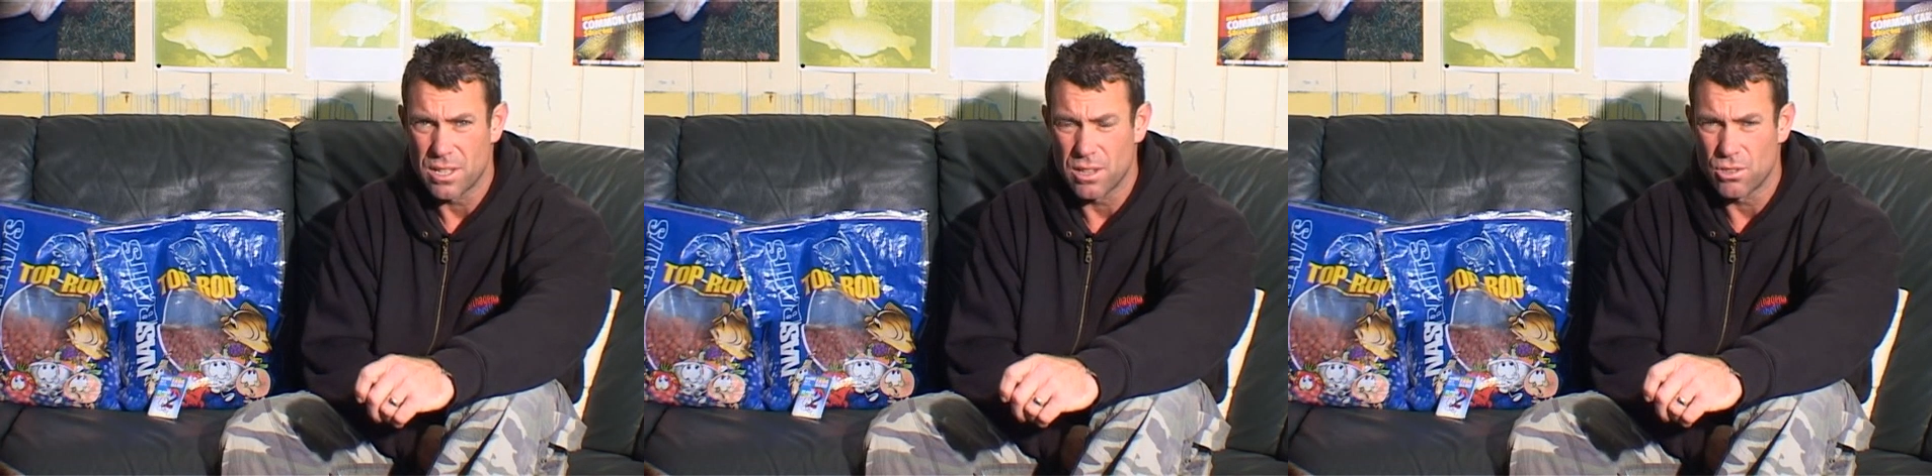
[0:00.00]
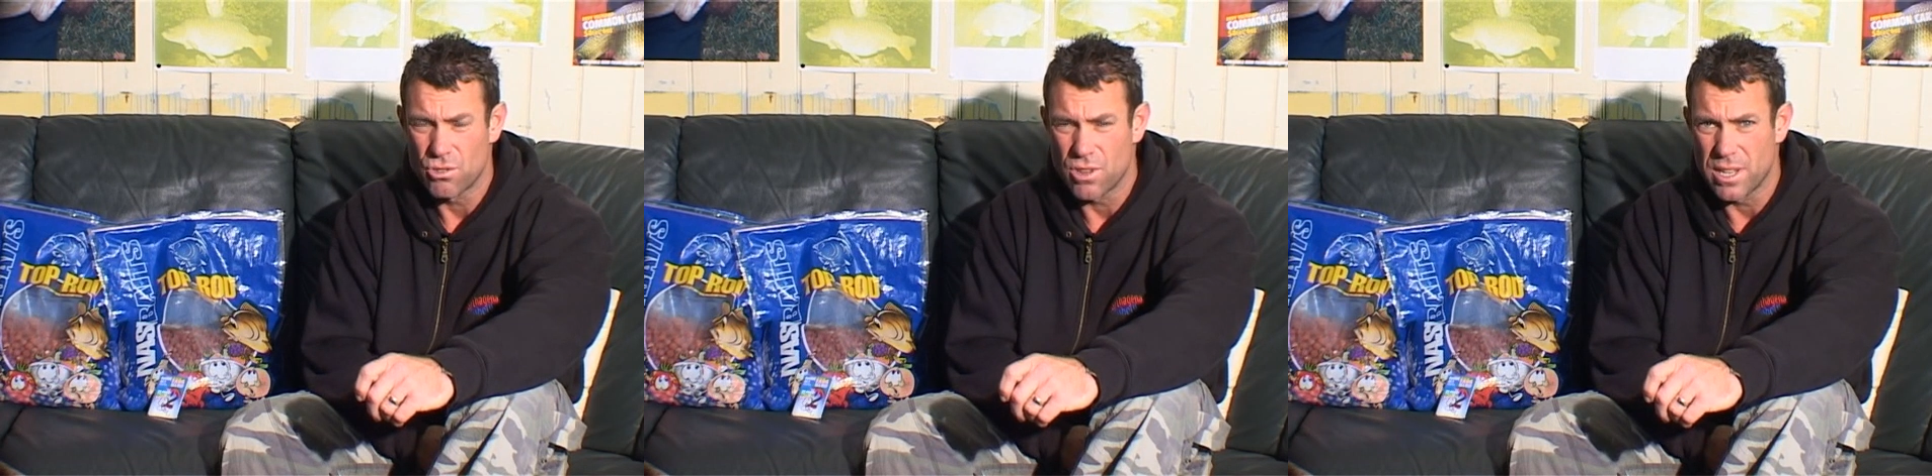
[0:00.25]

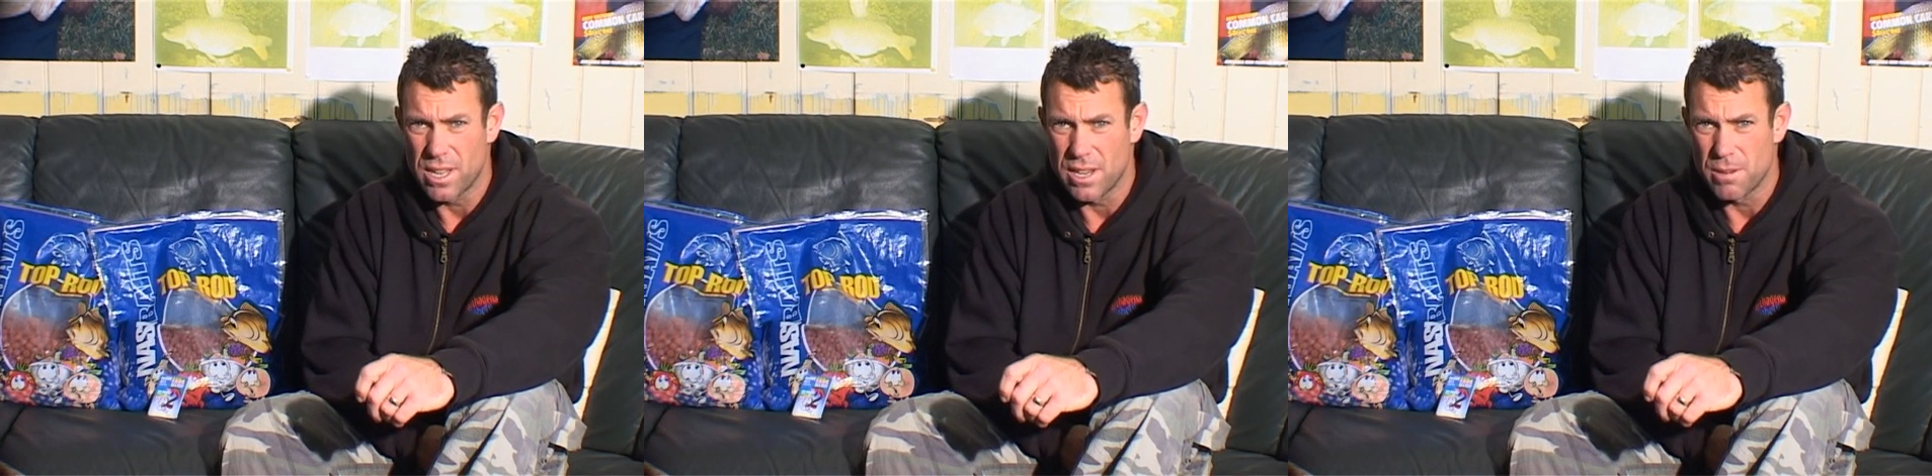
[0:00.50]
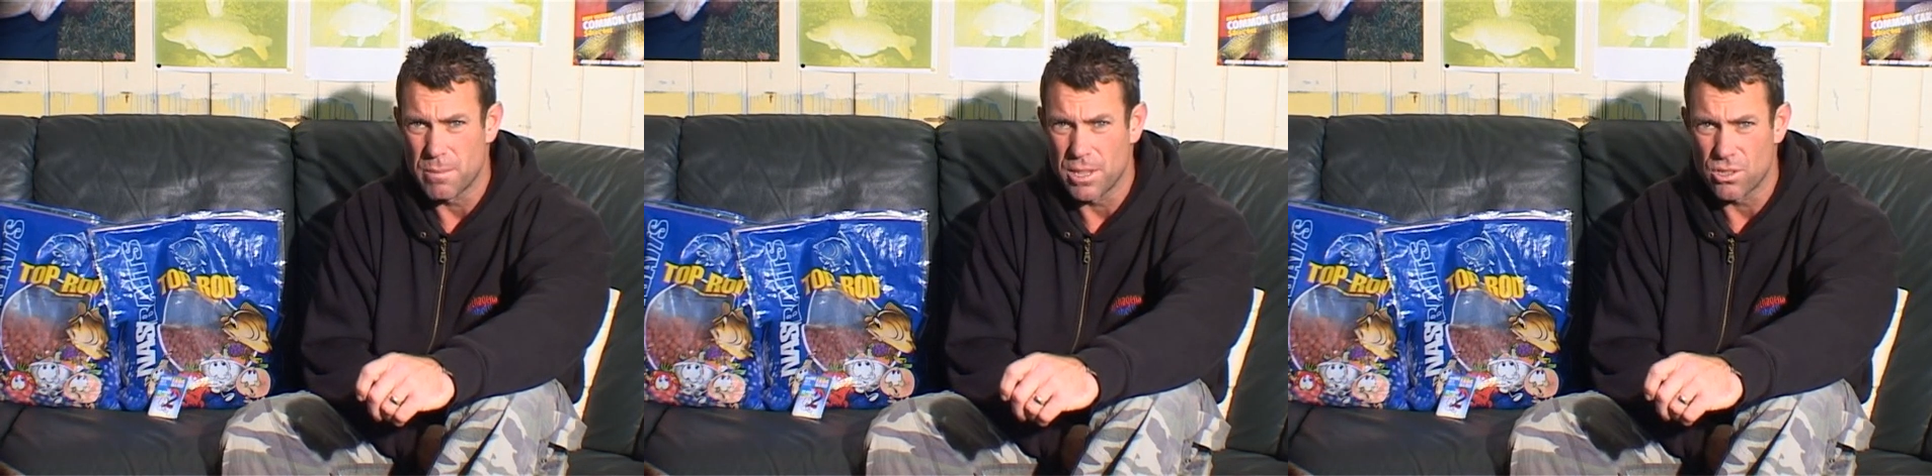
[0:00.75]
I'll try and get
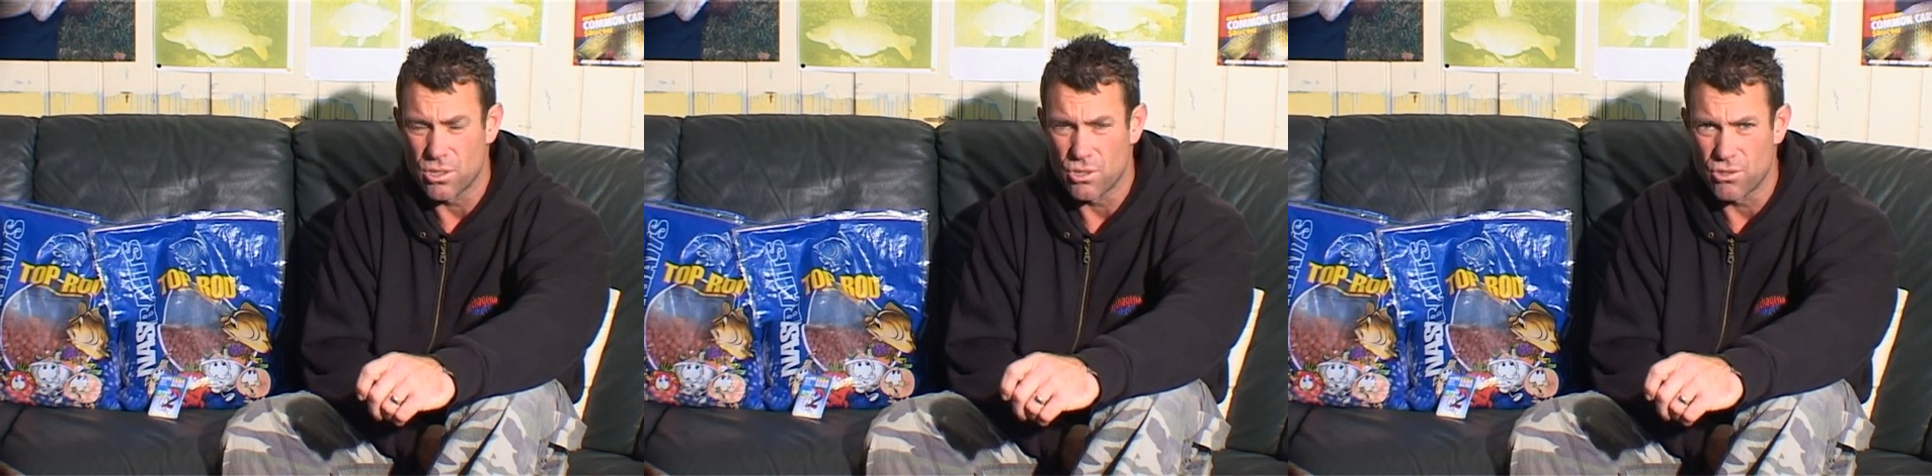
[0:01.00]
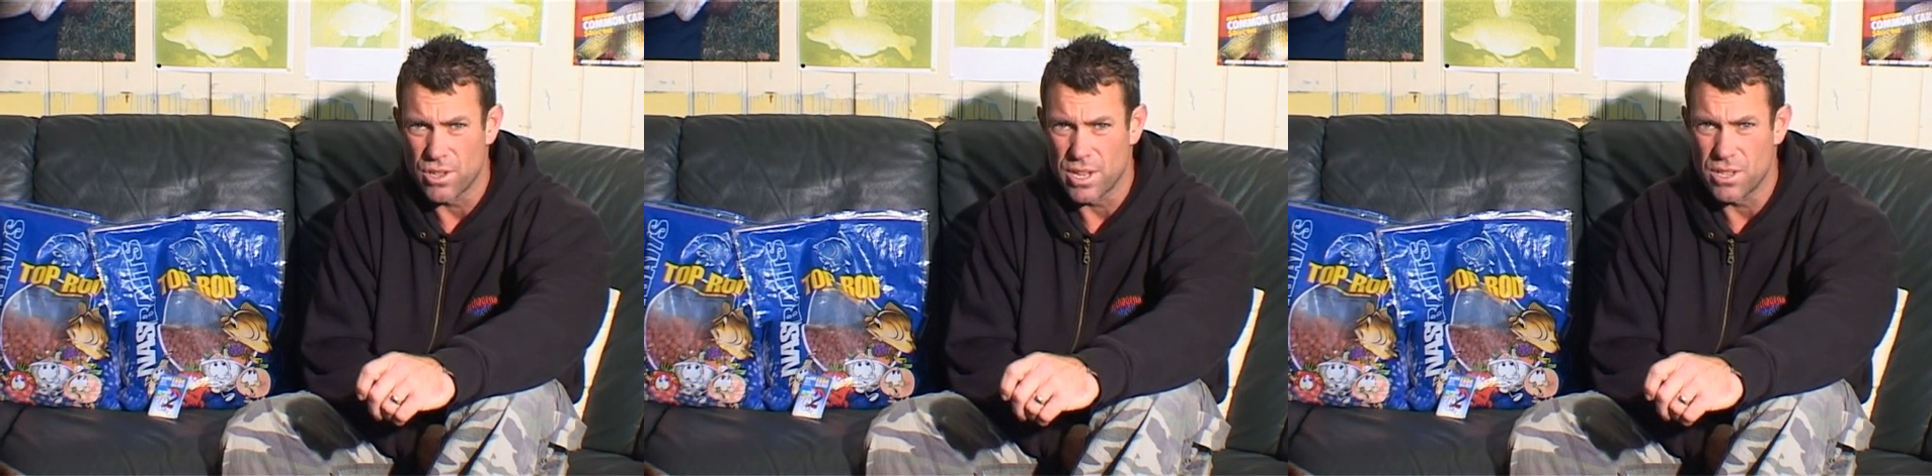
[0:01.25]
in amongst the
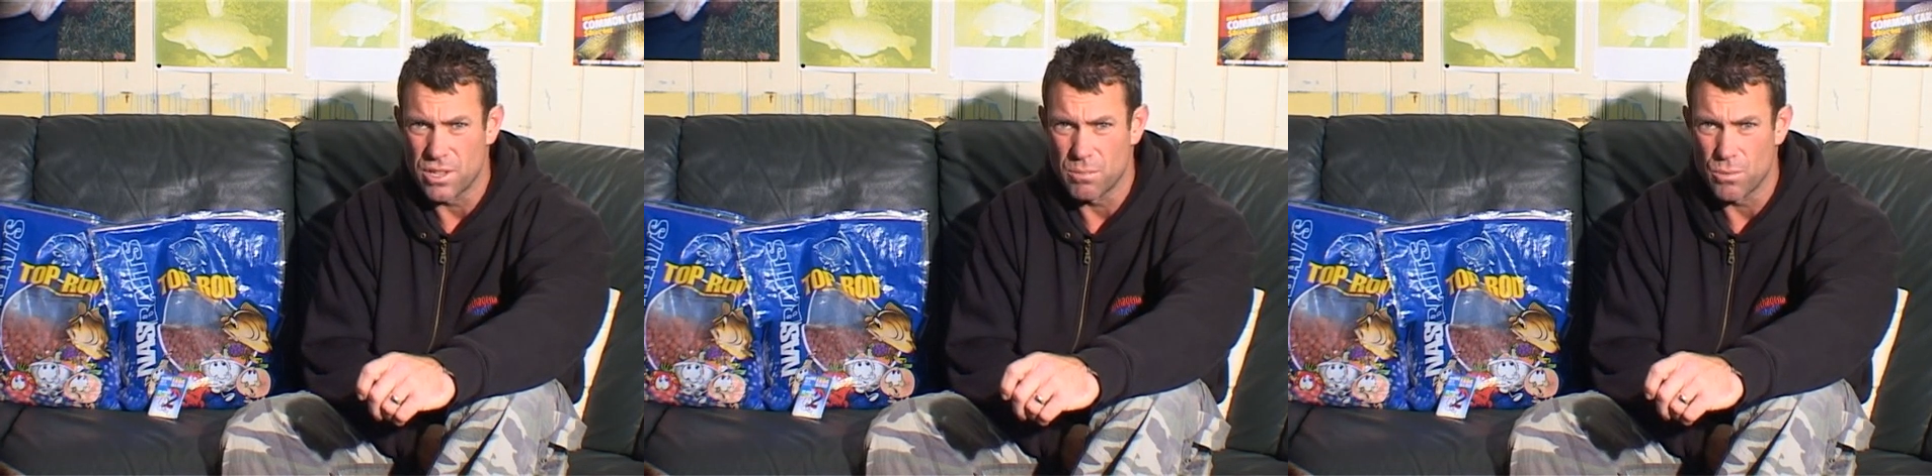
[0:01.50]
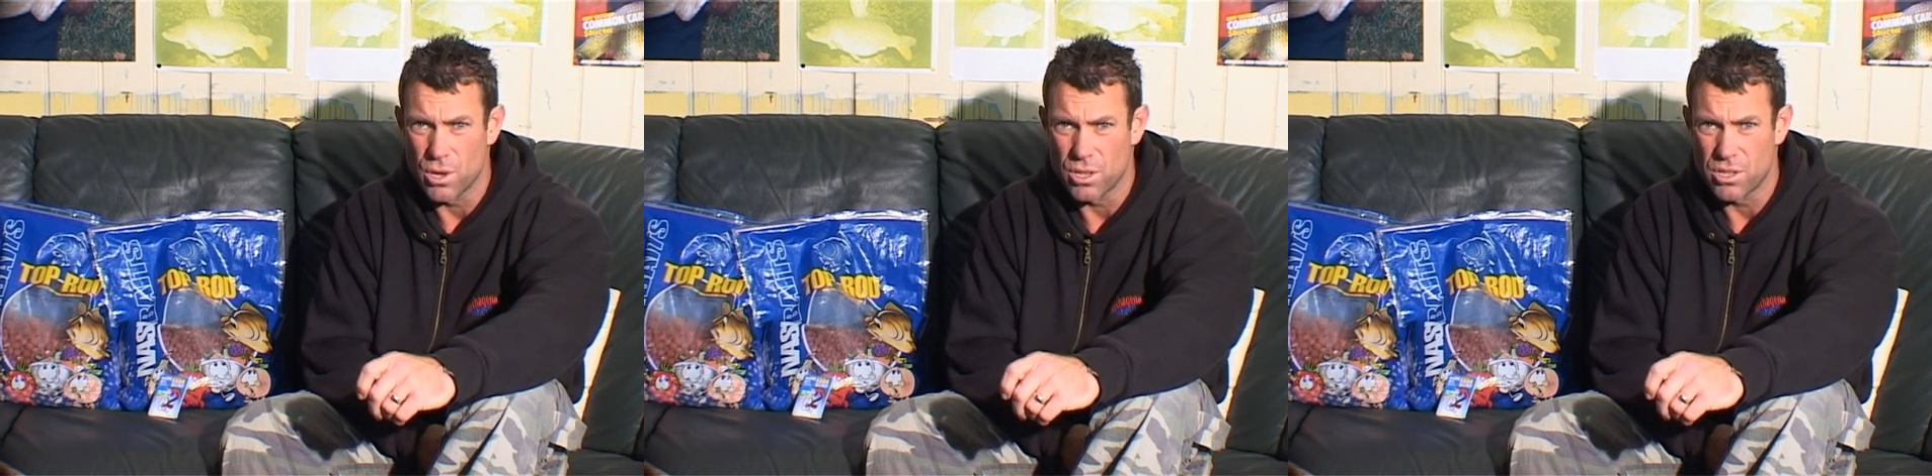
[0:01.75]
trees
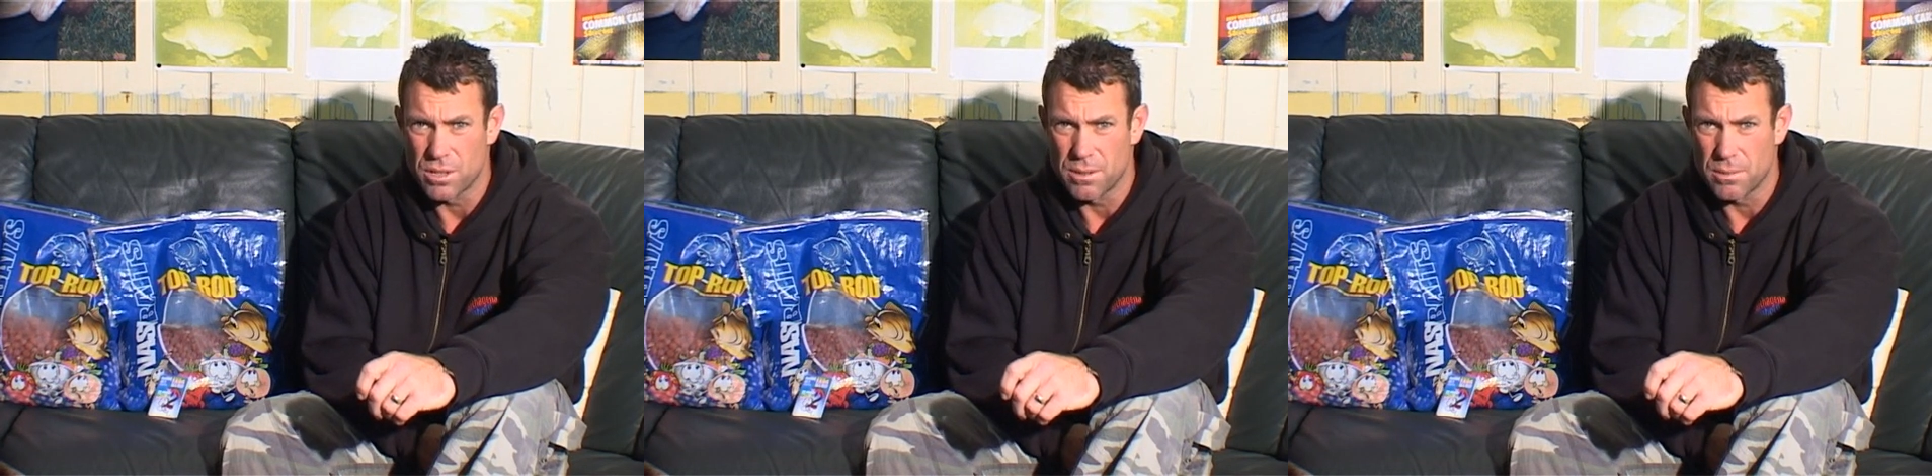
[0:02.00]
and watch,